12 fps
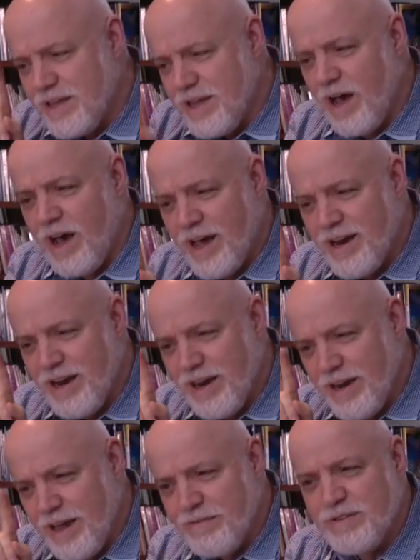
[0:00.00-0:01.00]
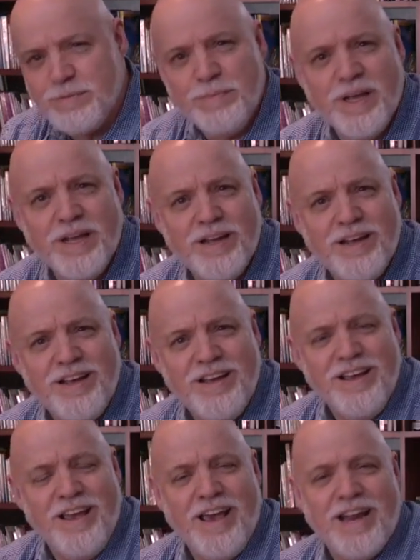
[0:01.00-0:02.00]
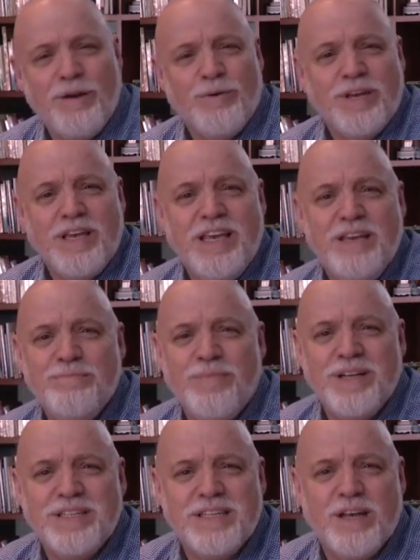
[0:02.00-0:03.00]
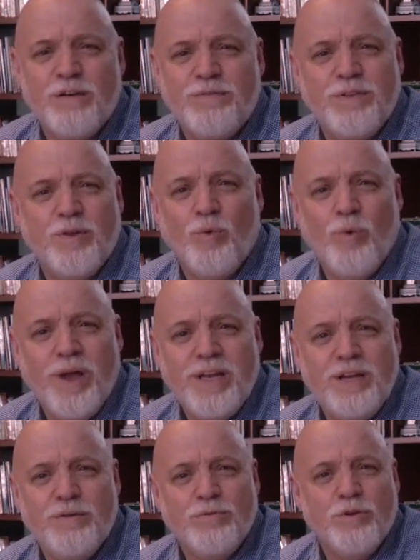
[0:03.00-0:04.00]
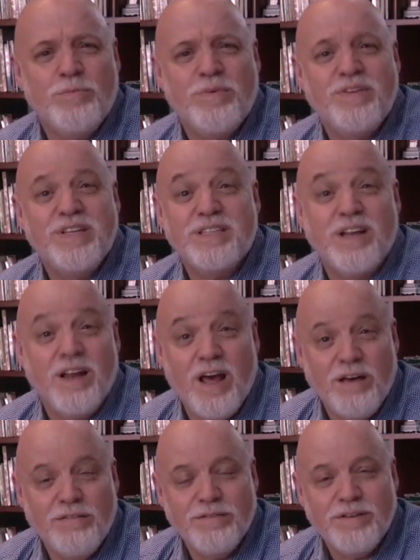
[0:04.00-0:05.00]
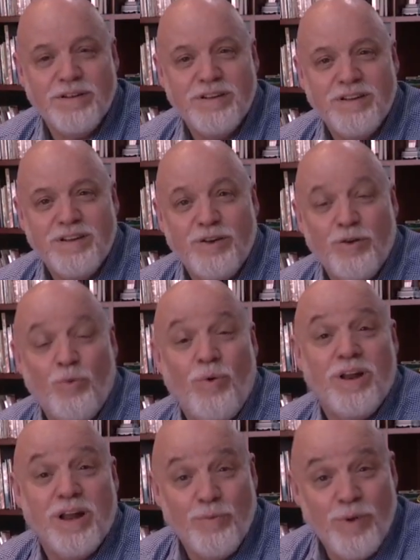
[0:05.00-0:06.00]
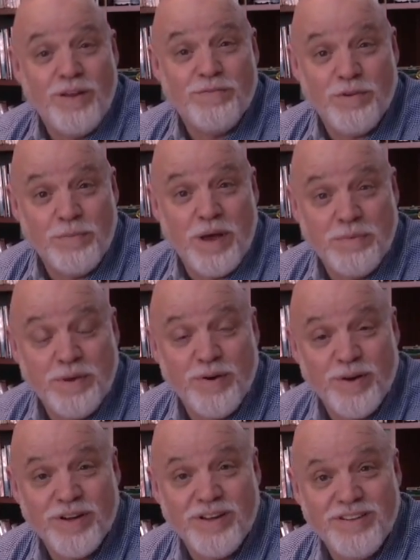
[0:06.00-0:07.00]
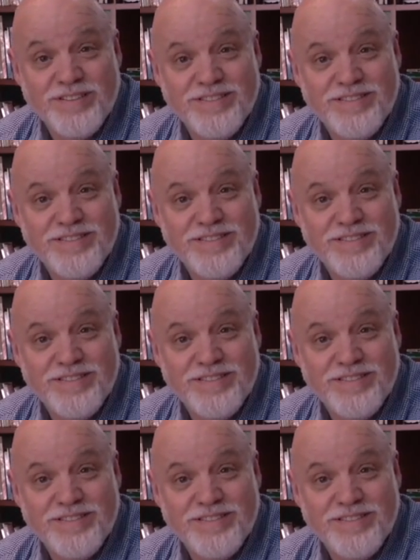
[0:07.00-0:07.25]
God loves me. And I will keep myself in the waiting room of his love while I wait for my miracle.